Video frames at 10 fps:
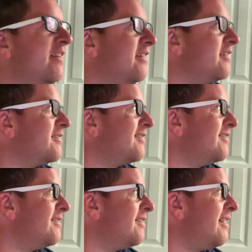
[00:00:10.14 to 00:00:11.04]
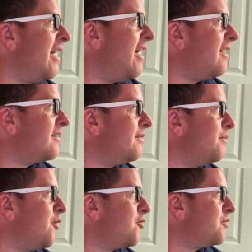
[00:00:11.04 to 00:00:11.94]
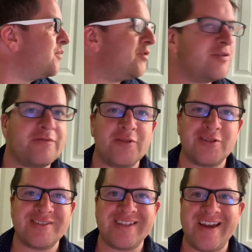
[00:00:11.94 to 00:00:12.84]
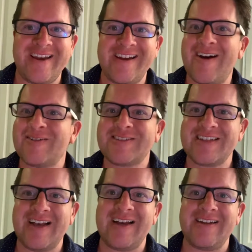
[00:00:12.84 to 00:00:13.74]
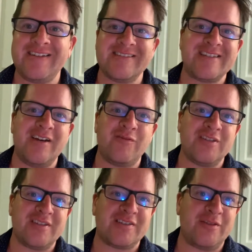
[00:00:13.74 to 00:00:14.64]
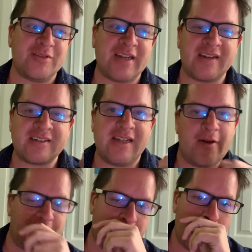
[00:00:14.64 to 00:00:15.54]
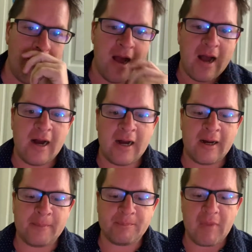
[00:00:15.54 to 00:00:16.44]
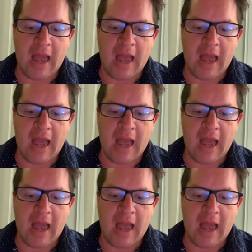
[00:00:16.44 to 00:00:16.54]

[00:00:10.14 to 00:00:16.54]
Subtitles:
is not the most beautiful day outside in San Francisco. It's kind of cloudy. I've